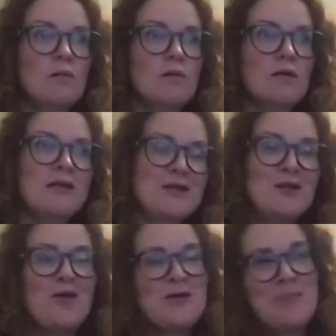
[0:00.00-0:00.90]

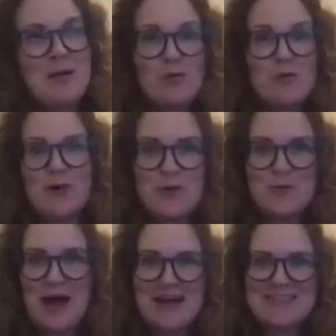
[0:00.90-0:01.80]
in my woo woo
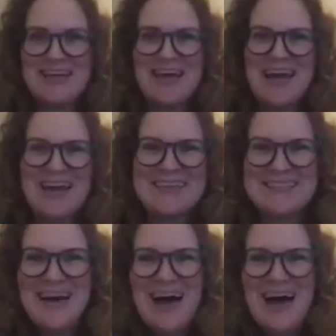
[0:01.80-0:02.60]
practice,